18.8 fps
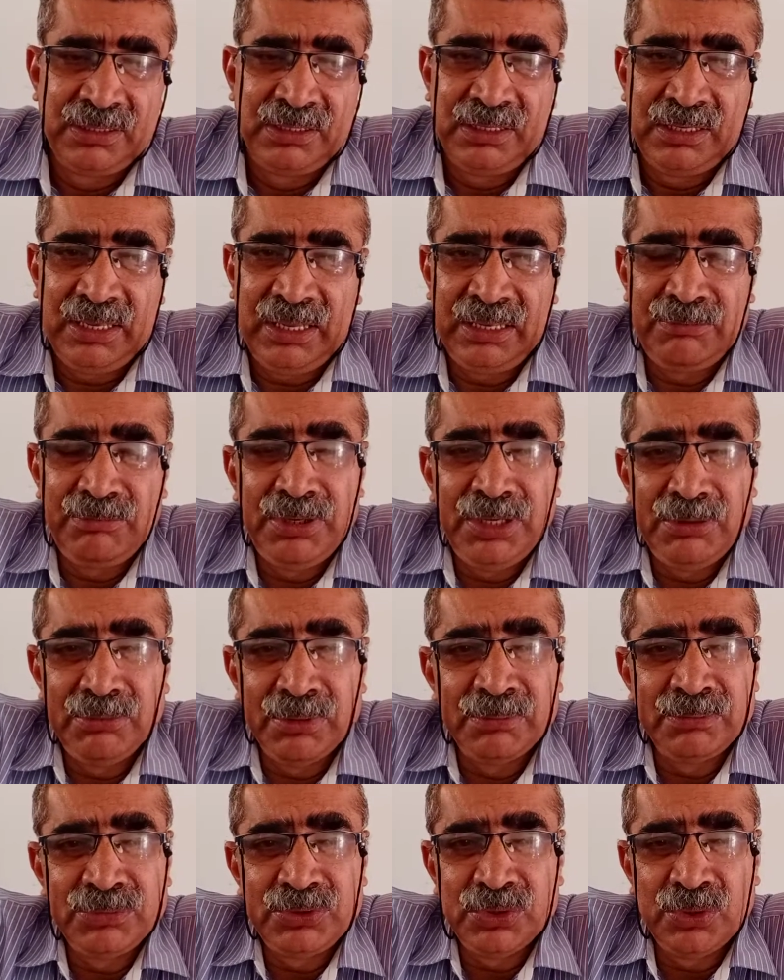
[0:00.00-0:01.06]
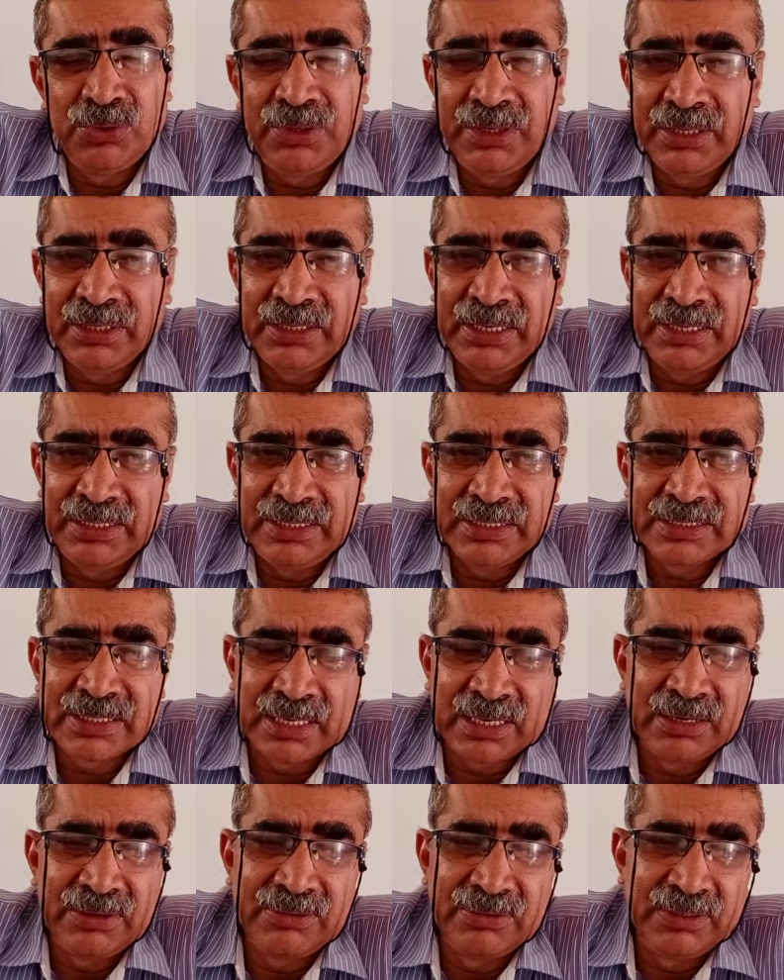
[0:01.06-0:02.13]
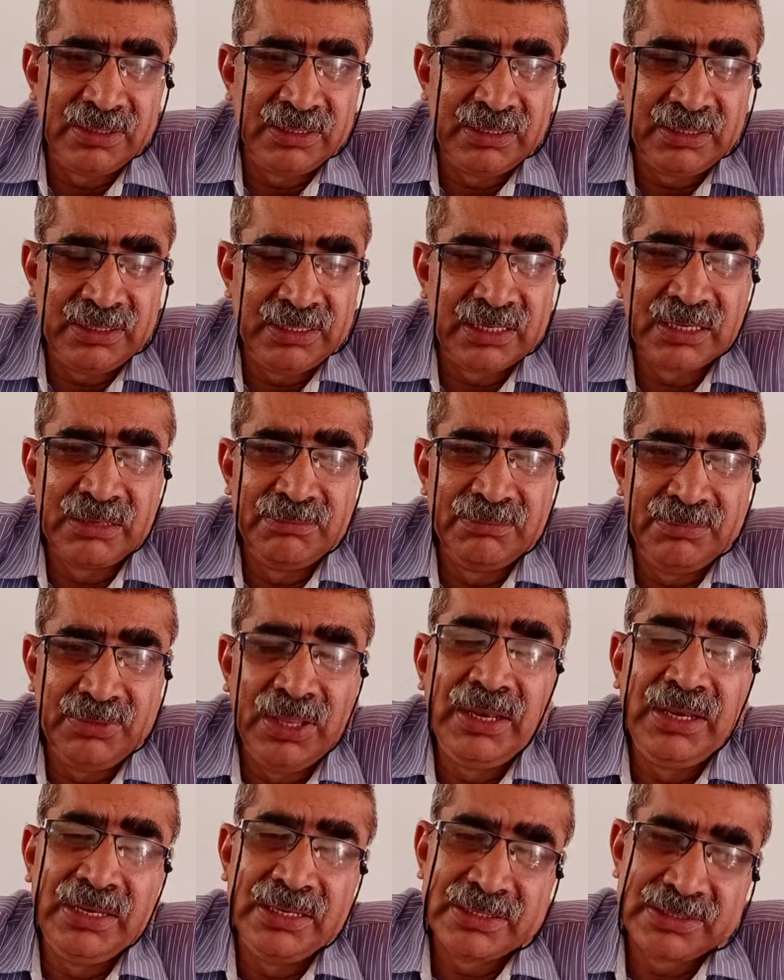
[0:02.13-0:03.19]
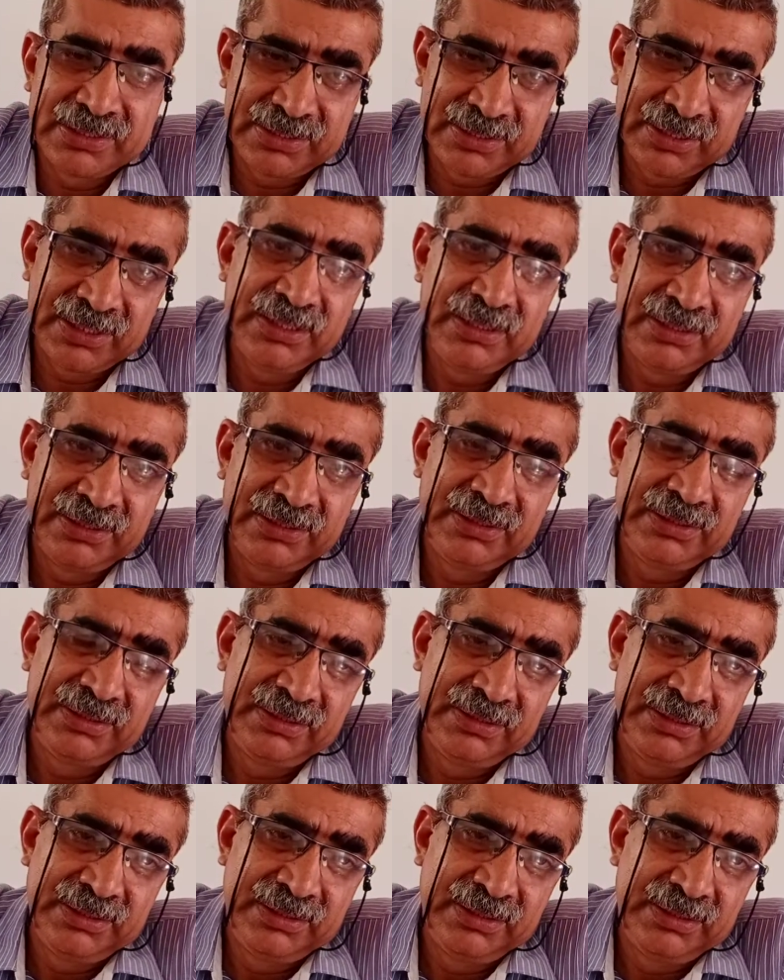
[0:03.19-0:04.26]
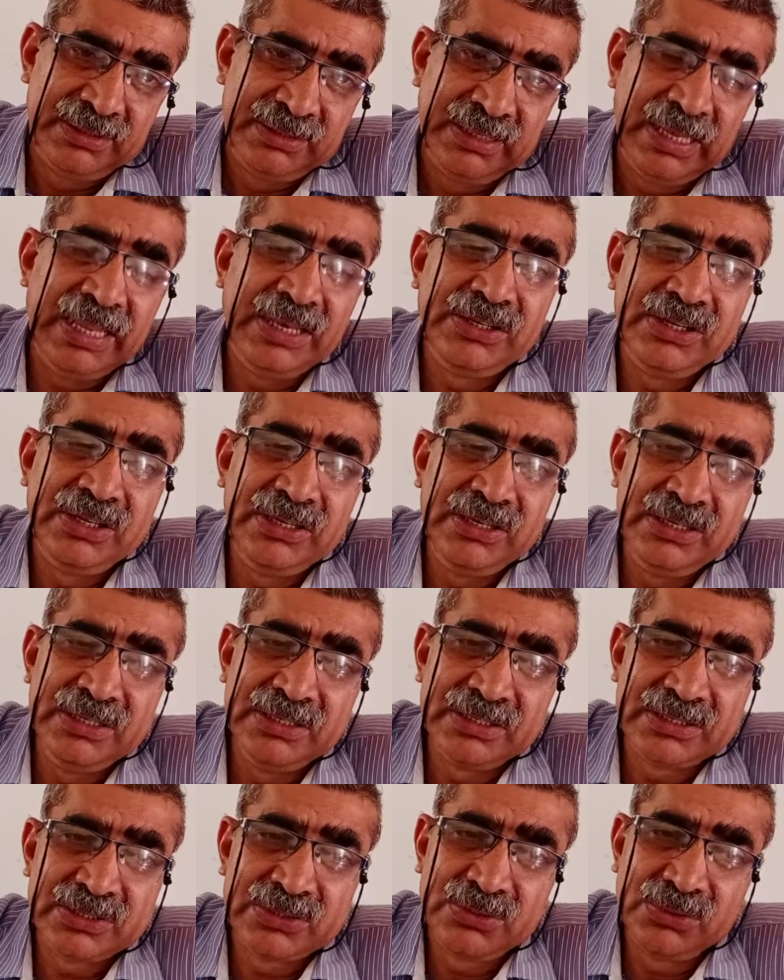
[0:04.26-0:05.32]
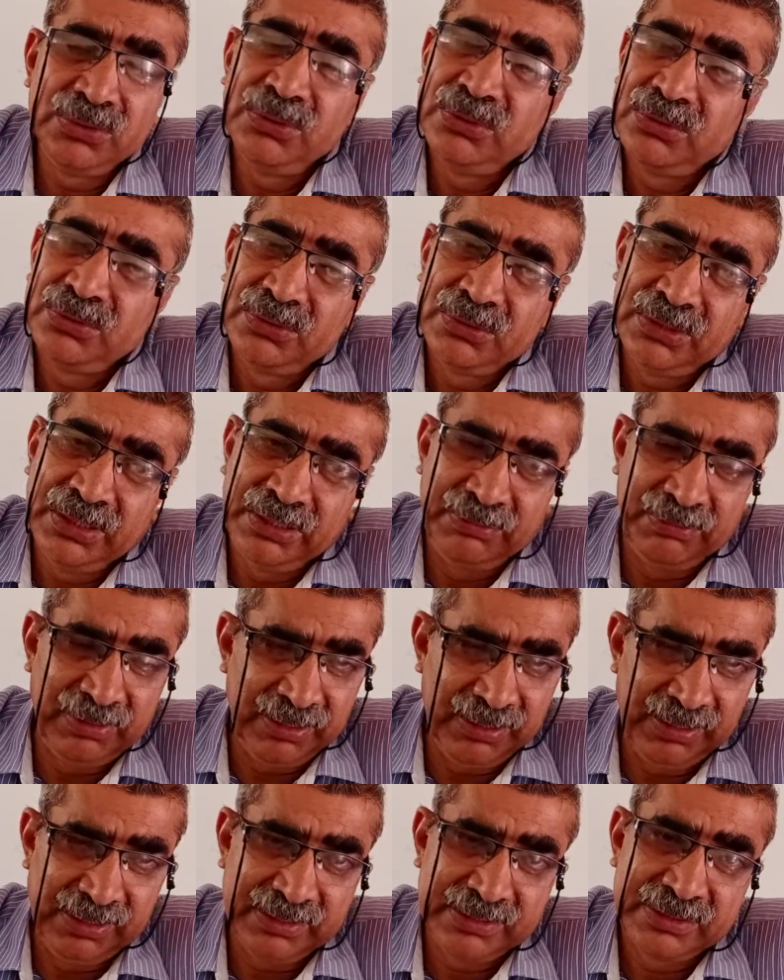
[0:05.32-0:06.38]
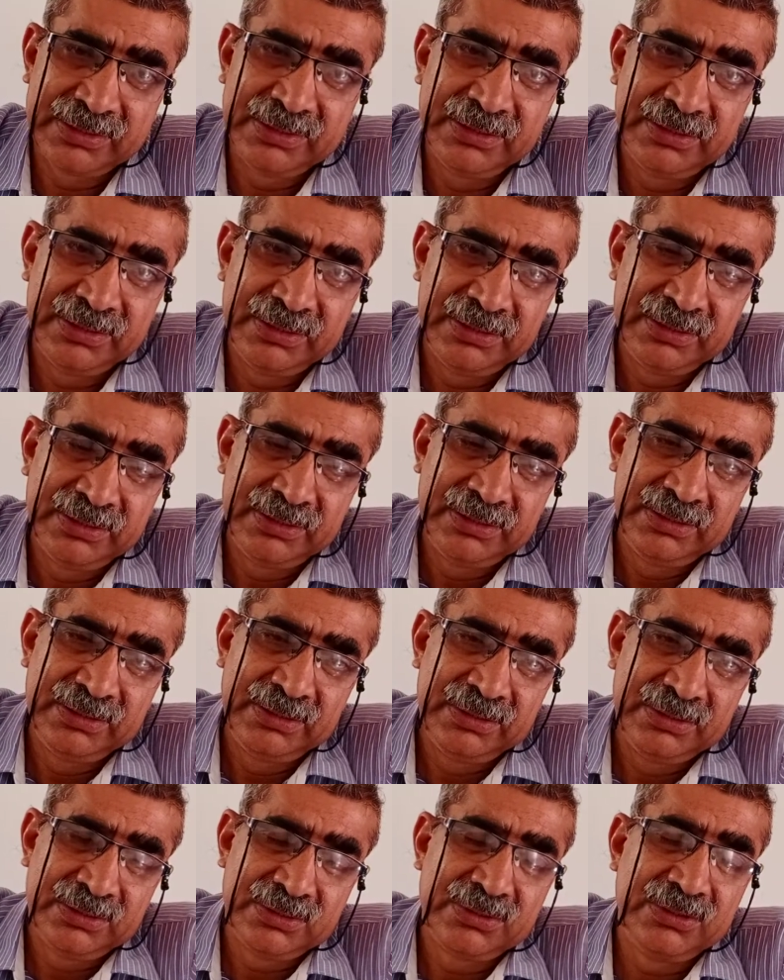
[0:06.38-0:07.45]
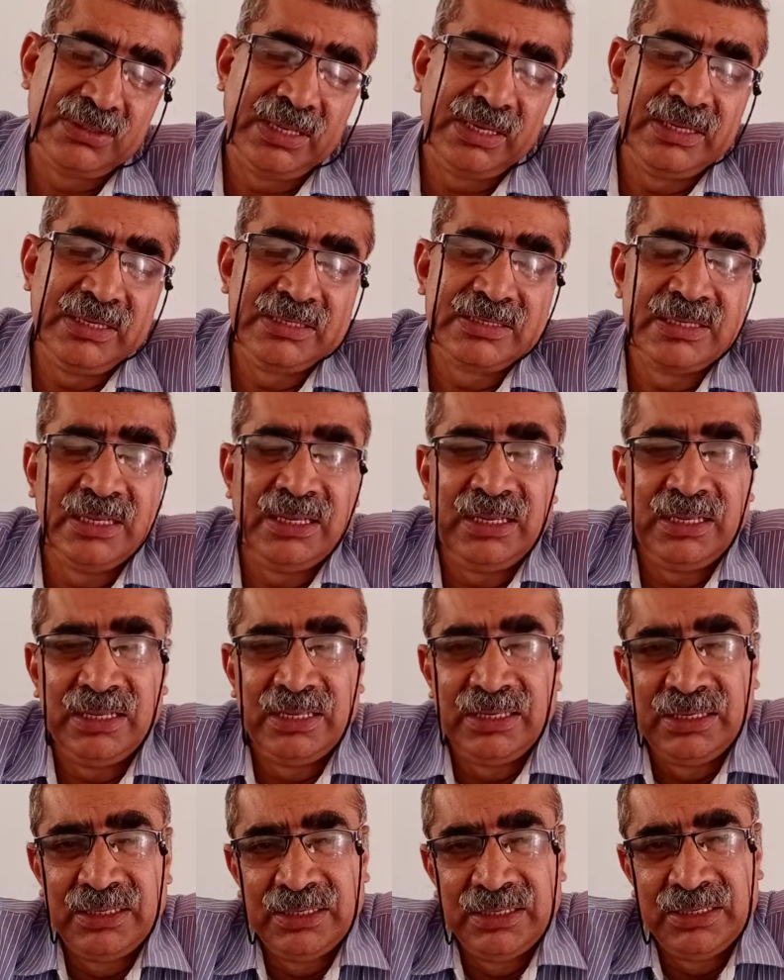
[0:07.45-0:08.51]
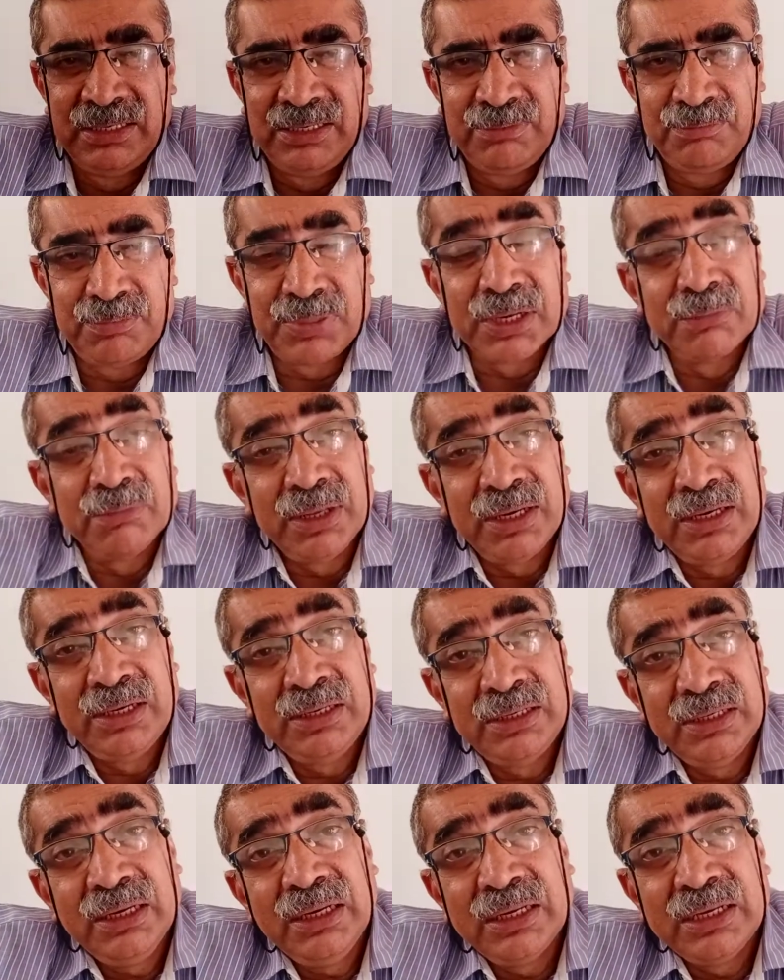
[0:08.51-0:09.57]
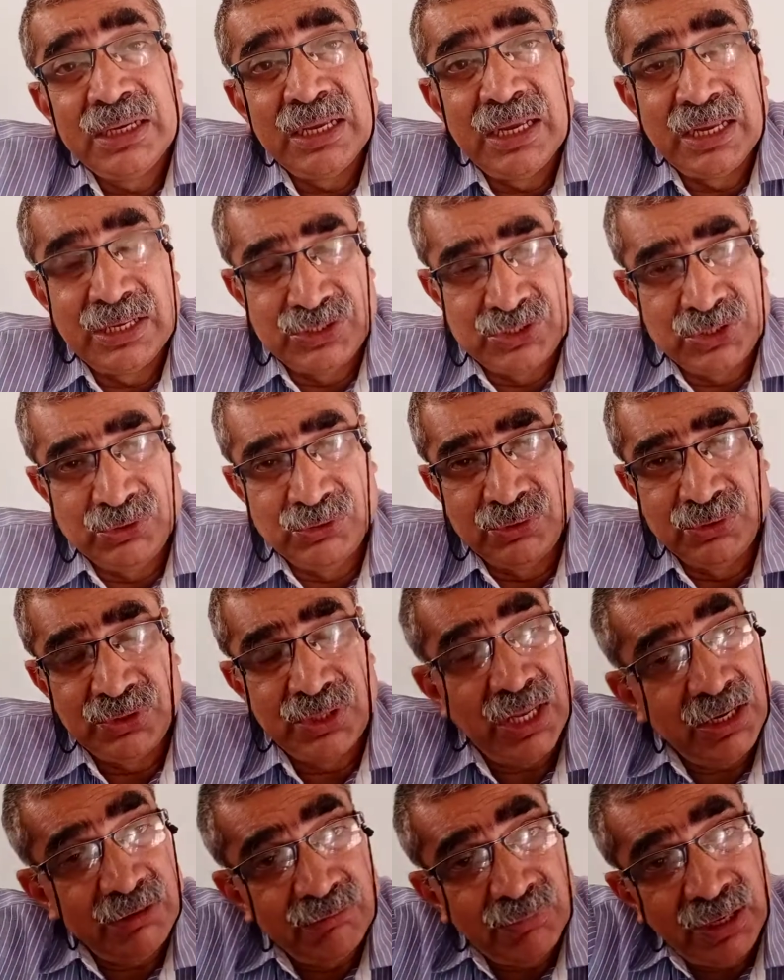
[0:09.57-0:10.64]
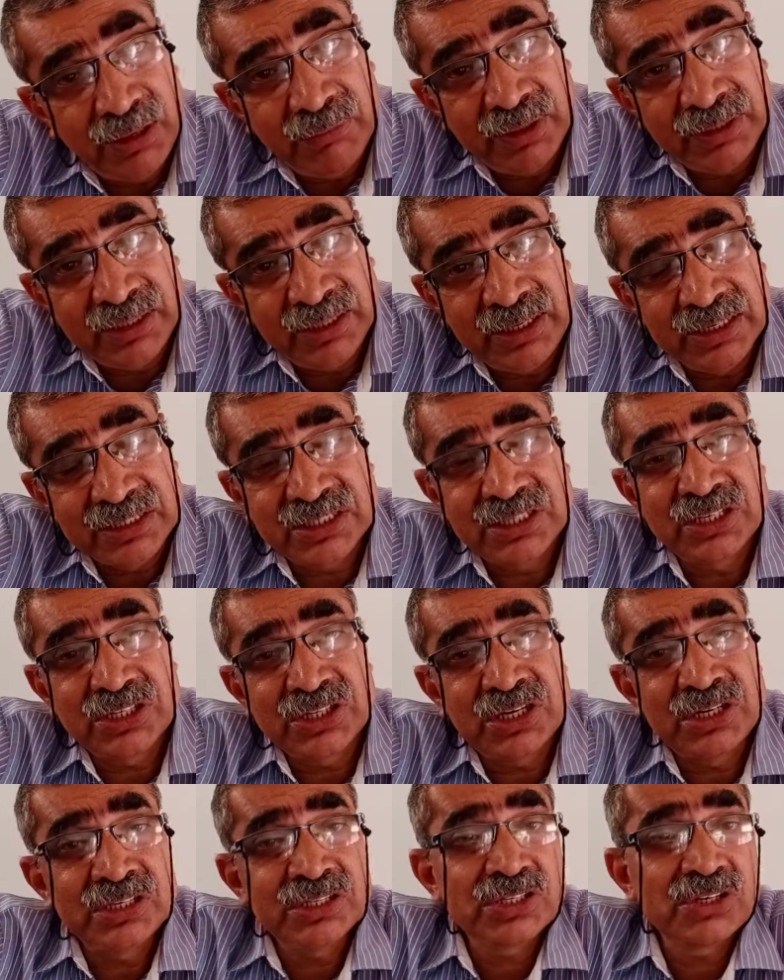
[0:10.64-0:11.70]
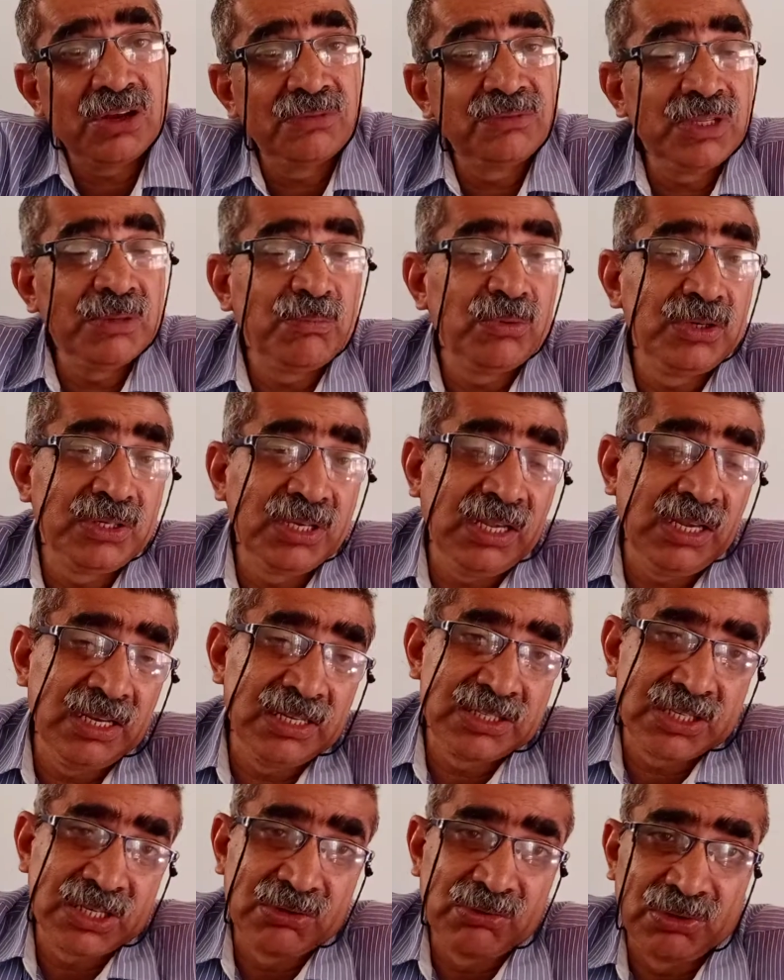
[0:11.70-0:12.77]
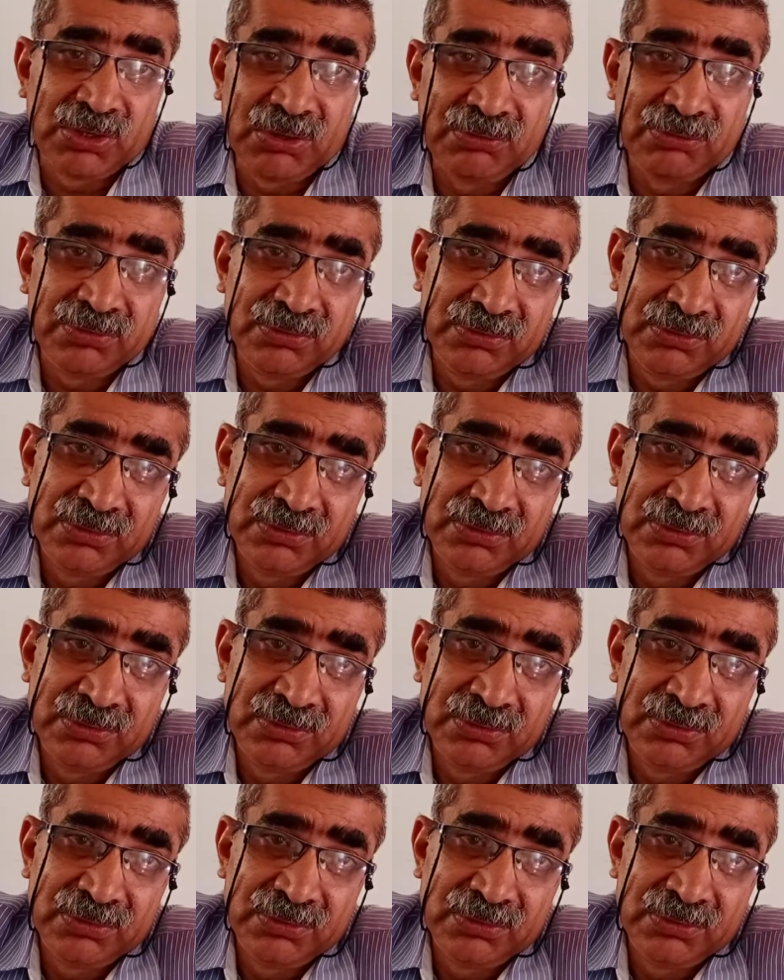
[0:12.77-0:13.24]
and minimum joining date is around, it varies, 18 years to it varies. So that is a permanent executive. They implement the decisions of the political executive.